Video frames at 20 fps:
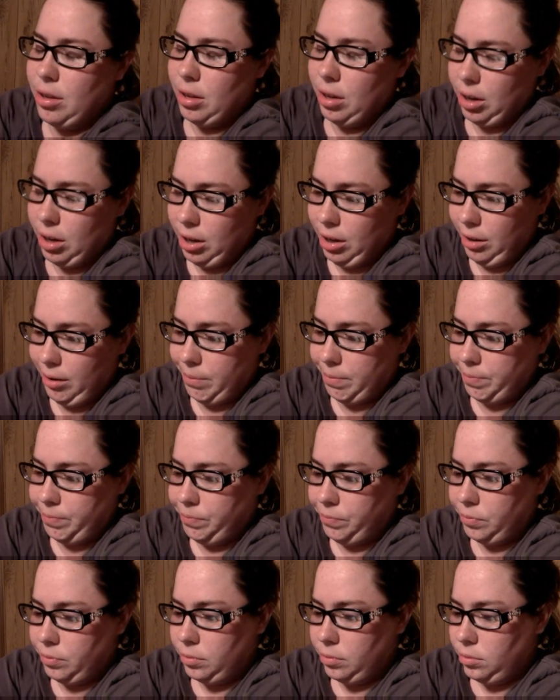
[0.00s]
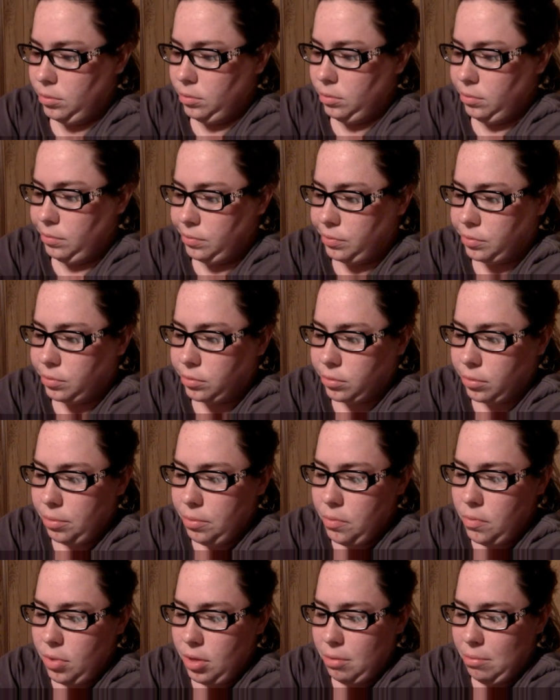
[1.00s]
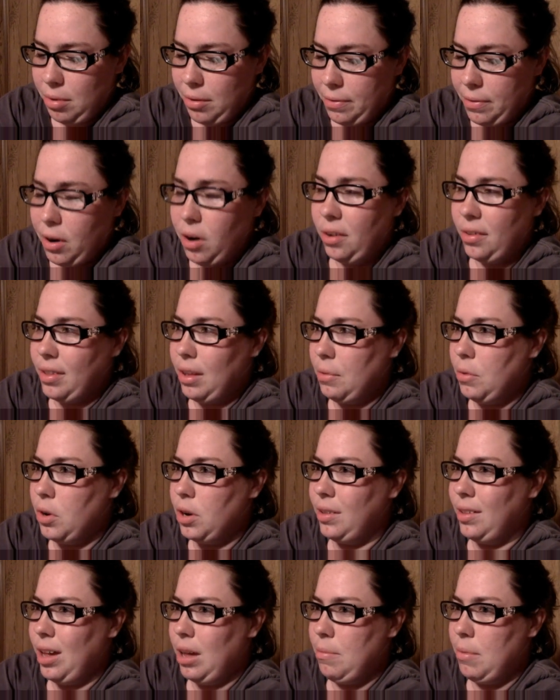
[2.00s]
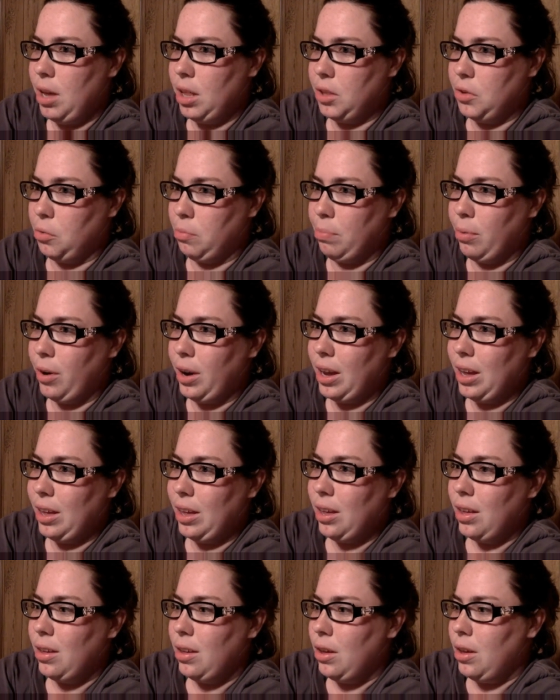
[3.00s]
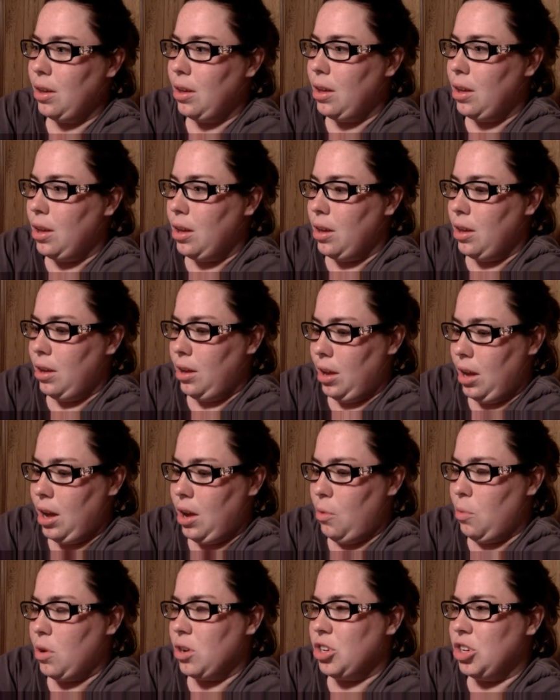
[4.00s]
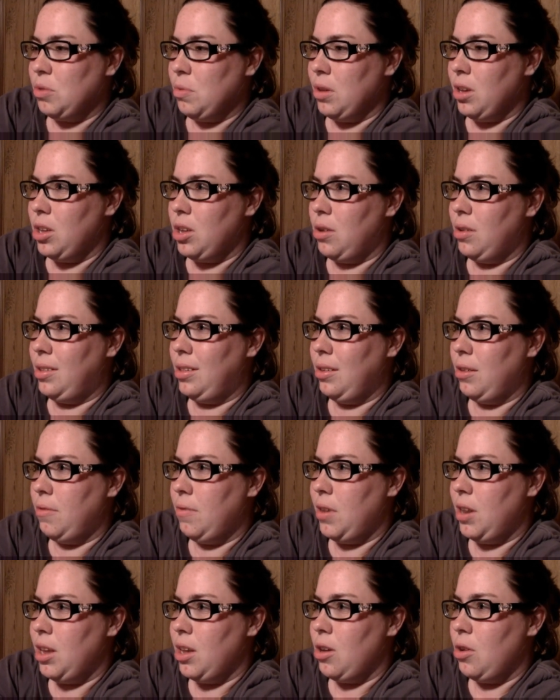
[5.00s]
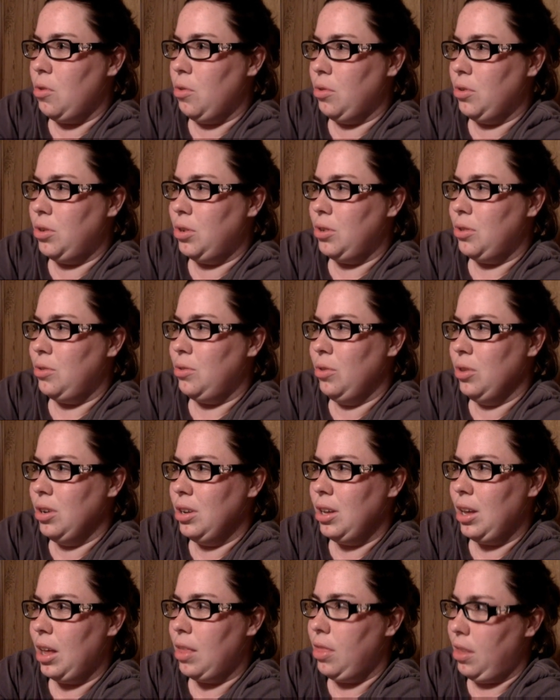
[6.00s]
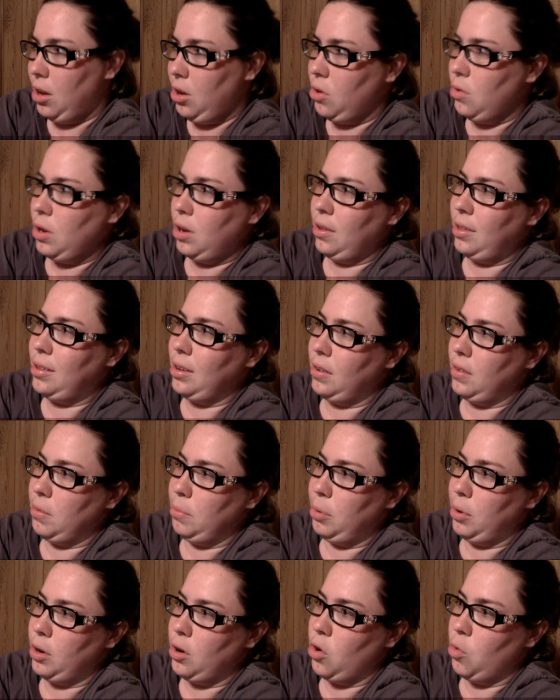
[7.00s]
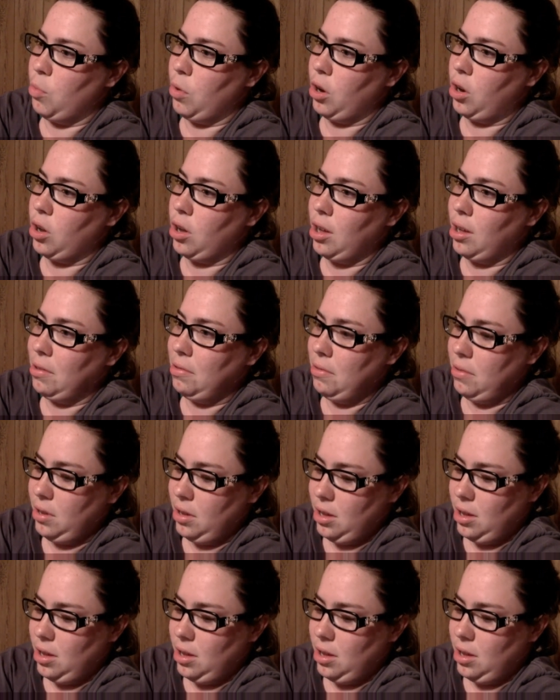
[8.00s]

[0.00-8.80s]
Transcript: But first, I'm going to take me a little break and watch me a YouTube video or two, and then go downstairs and print homework off.